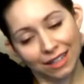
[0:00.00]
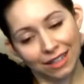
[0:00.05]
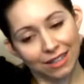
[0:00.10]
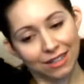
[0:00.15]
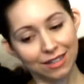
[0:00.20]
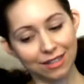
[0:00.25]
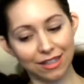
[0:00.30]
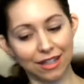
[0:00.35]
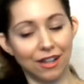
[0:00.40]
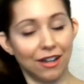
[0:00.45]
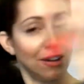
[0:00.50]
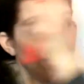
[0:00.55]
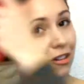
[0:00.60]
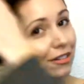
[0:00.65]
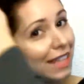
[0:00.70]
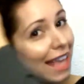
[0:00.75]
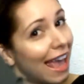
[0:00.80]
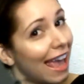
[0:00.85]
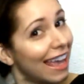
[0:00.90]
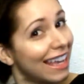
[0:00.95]
So
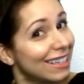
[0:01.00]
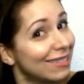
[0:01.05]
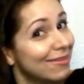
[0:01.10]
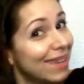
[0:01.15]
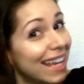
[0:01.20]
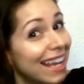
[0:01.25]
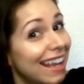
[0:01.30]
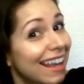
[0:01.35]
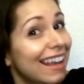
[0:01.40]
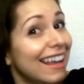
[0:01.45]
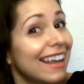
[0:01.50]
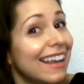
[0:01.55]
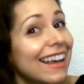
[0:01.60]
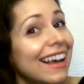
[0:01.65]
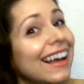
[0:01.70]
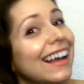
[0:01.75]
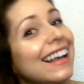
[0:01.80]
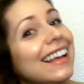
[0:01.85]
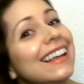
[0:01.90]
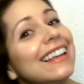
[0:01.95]
yay me!
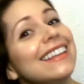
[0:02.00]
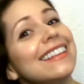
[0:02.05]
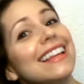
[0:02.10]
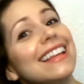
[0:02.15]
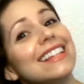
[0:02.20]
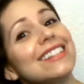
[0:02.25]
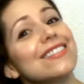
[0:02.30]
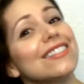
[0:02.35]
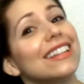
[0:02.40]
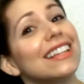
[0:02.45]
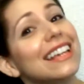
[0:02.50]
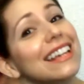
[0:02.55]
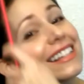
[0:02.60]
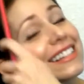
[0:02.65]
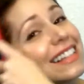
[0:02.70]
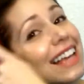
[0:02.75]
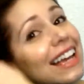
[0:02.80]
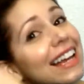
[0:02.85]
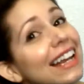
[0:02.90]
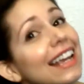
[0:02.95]
That's really
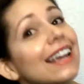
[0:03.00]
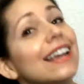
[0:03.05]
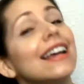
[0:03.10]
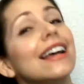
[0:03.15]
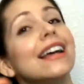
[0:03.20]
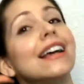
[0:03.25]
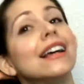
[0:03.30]
exciting.